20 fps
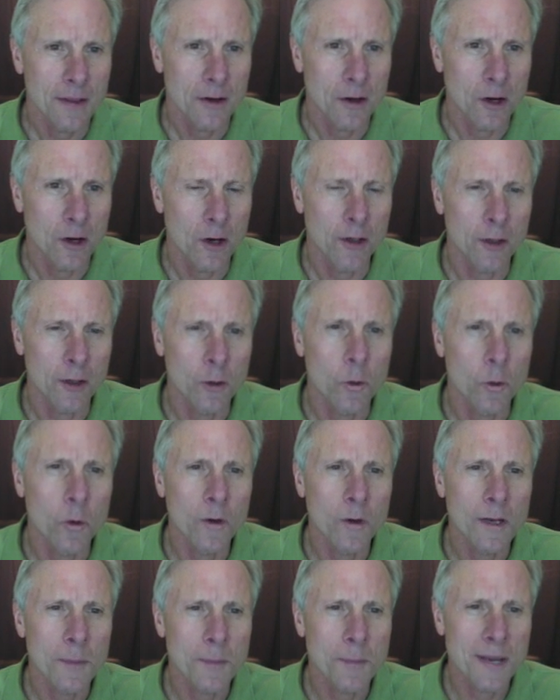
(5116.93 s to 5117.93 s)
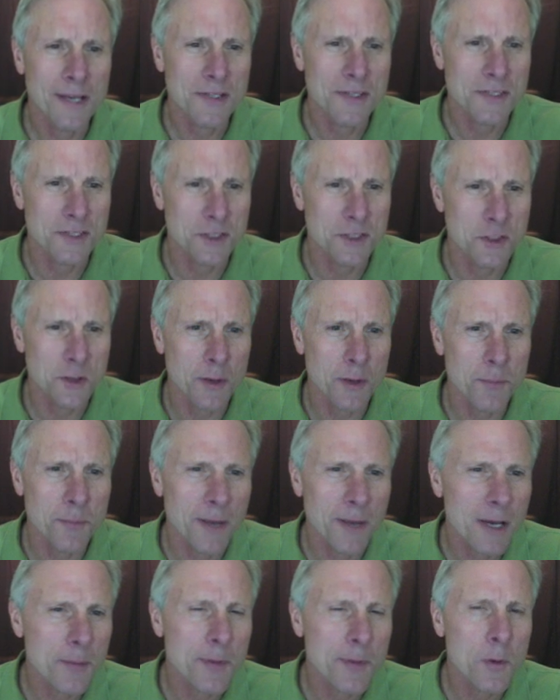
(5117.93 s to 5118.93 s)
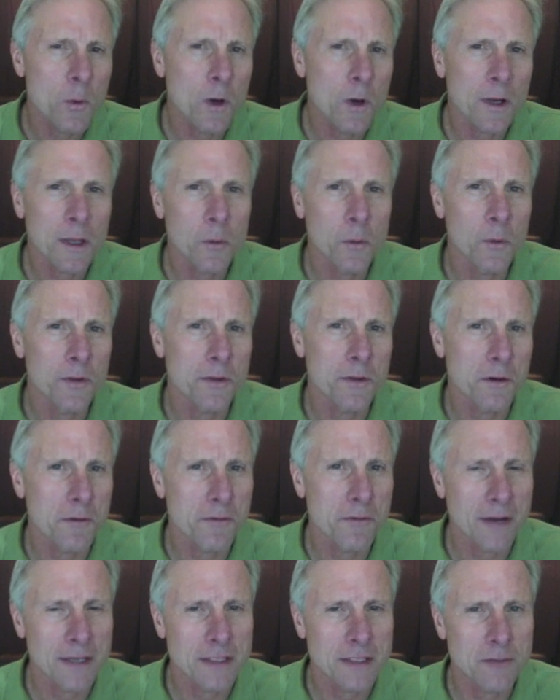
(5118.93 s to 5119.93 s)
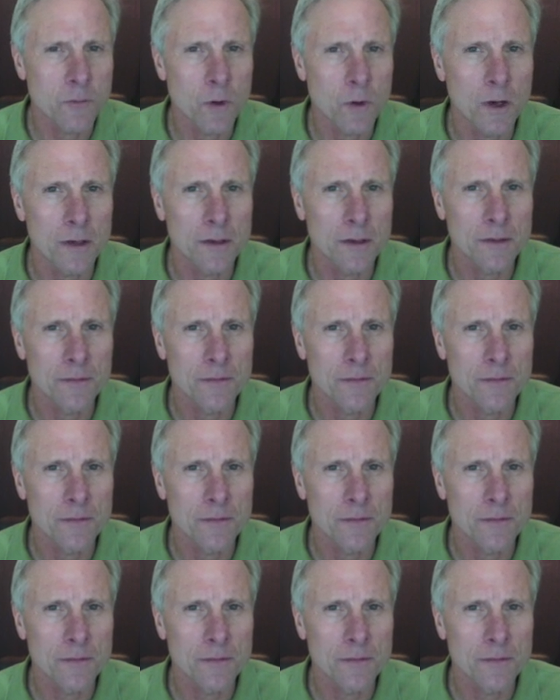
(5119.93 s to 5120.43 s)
on a quarterly basis, so I better be working with an effective what?